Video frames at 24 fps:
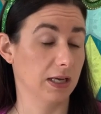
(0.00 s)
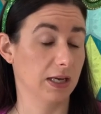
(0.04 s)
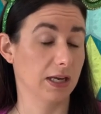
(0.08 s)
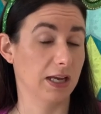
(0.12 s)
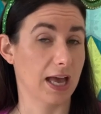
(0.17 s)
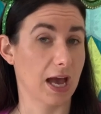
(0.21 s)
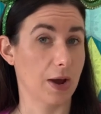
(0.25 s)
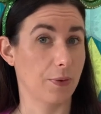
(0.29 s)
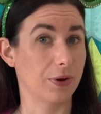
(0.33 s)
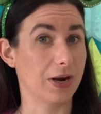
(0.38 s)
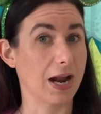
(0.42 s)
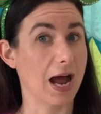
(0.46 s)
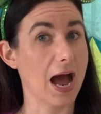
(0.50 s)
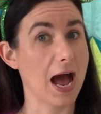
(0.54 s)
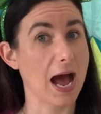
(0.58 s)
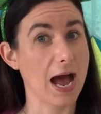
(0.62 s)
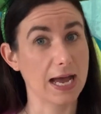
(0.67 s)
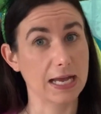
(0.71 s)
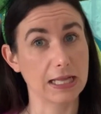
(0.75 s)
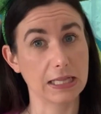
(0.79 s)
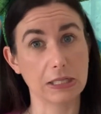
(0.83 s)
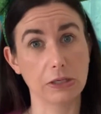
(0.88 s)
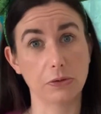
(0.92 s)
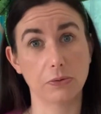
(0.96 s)
and would
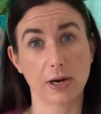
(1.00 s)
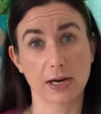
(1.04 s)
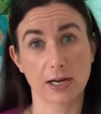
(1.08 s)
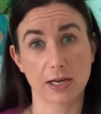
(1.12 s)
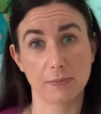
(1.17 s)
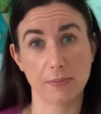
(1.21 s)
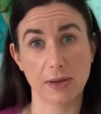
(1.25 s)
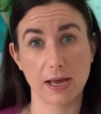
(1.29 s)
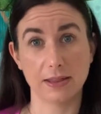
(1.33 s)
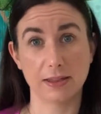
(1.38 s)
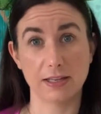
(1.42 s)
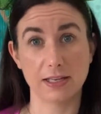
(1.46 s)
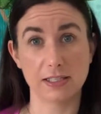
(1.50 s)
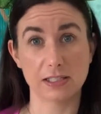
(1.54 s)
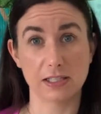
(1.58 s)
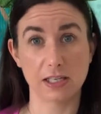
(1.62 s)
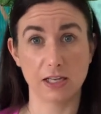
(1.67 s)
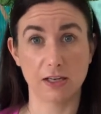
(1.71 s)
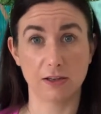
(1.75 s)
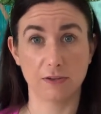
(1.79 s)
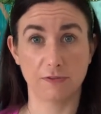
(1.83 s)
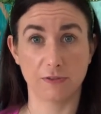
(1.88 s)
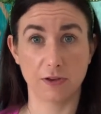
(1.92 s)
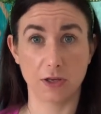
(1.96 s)
highly recommend this
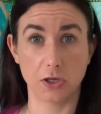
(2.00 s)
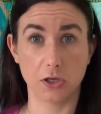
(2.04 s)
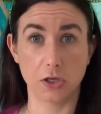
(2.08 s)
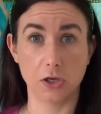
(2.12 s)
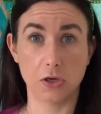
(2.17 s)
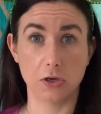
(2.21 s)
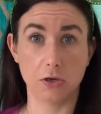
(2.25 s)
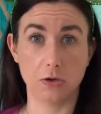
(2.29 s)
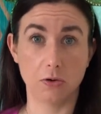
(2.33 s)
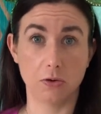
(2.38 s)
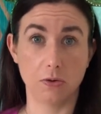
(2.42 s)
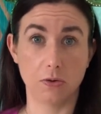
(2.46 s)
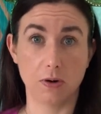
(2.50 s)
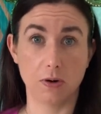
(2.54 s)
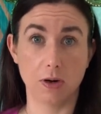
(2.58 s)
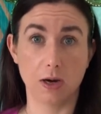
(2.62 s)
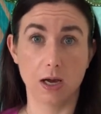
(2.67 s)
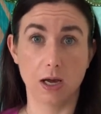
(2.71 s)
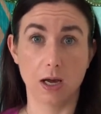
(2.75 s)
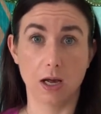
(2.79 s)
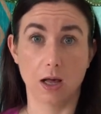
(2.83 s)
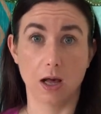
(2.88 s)
if you